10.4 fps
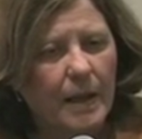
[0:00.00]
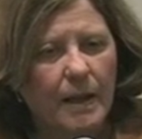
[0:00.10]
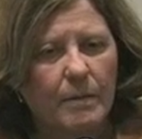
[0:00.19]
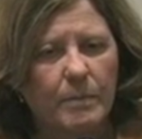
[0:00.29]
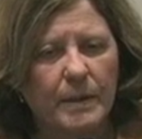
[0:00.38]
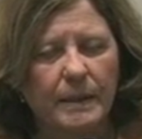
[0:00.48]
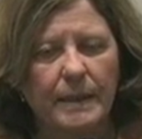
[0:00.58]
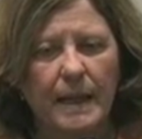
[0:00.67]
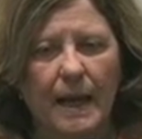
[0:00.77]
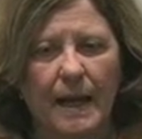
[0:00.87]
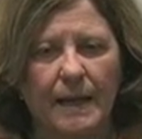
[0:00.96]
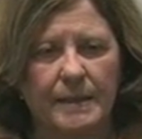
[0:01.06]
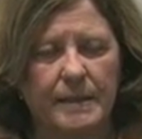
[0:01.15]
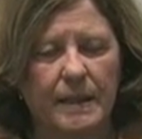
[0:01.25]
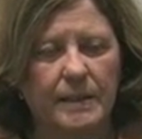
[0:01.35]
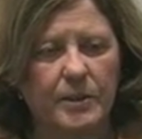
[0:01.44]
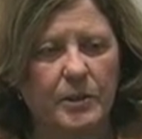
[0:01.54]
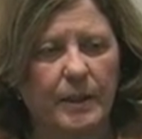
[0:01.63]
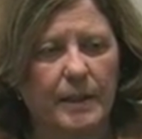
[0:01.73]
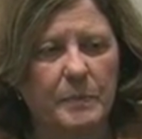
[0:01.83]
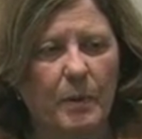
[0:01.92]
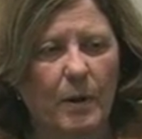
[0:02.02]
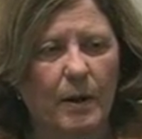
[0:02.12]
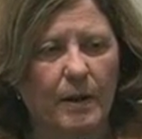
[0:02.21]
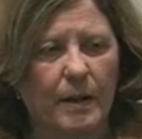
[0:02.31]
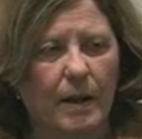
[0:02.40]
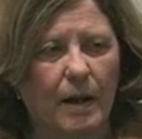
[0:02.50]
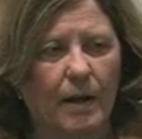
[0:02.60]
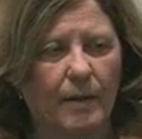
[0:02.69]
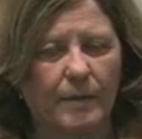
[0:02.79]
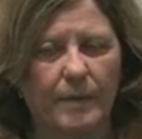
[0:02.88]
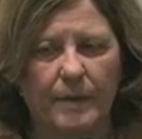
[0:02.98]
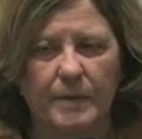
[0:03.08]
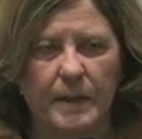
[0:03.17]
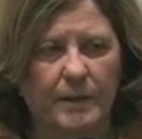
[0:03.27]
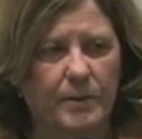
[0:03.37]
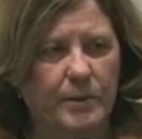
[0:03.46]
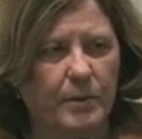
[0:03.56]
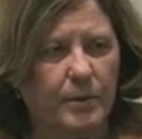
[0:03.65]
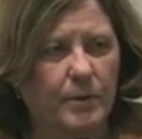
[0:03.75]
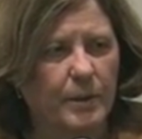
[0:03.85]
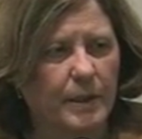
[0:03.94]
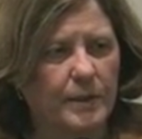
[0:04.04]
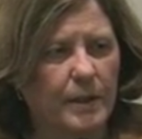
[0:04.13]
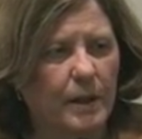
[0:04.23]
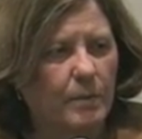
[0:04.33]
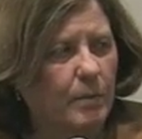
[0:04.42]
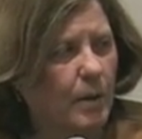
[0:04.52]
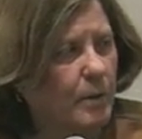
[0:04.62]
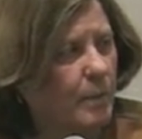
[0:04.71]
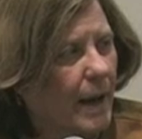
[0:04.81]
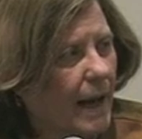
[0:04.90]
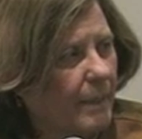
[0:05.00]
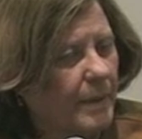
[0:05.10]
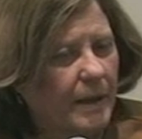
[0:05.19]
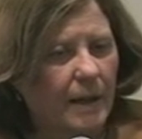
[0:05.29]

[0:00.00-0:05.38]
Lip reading: Really initially as part of Dr. Zerhouni's roadmap,